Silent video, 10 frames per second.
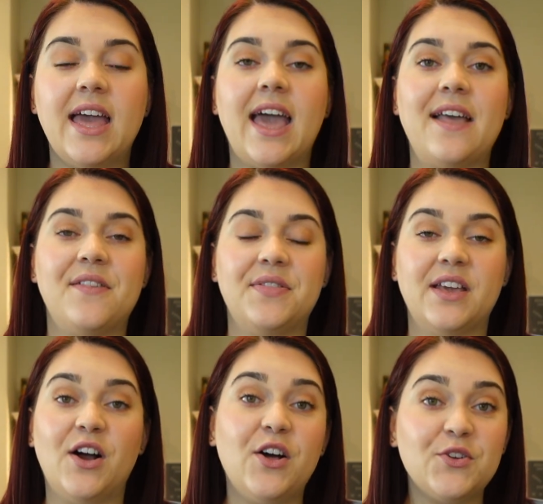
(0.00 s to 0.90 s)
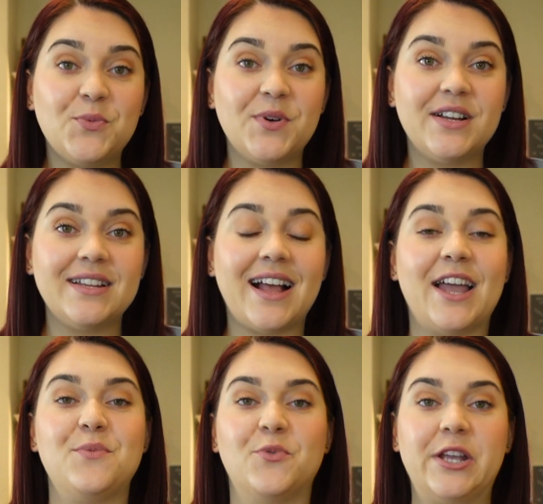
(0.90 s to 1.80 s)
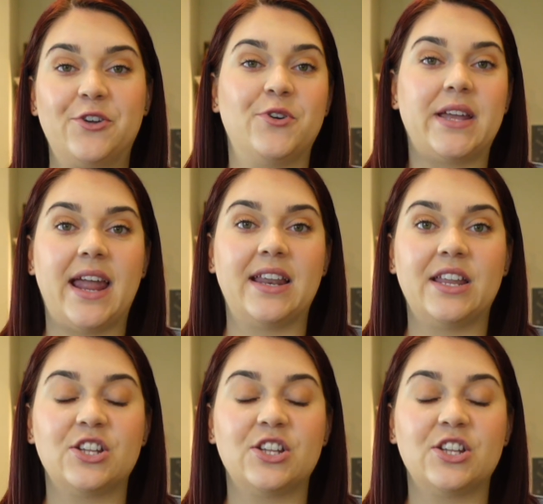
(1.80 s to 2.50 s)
And then the other one, I recreated